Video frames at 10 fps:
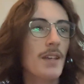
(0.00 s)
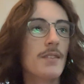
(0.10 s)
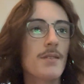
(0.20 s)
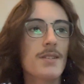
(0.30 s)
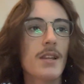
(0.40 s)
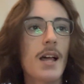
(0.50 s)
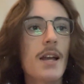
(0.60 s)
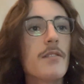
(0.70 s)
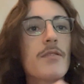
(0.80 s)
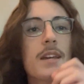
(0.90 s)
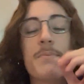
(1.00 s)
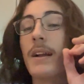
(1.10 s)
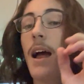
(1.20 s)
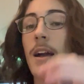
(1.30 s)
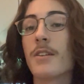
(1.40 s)
There's a lot of
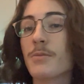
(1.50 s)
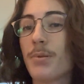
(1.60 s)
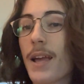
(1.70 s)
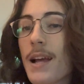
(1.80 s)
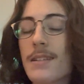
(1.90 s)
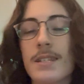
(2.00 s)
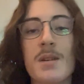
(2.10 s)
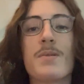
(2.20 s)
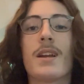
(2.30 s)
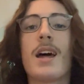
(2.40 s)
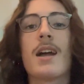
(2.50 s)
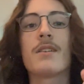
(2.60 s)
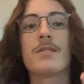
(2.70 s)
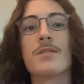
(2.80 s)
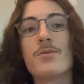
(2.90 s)
keeping an eye on your plants, keeping an eye
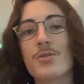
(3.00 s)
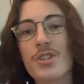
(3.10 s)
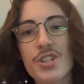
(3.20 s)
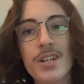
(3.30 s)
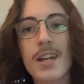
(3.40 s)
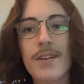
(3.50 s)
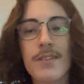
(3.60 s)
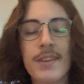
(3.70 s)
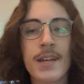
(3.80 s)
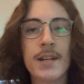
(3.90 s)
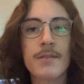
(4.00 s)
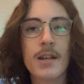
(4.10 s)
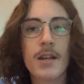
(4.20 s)
on the nutrition and everything,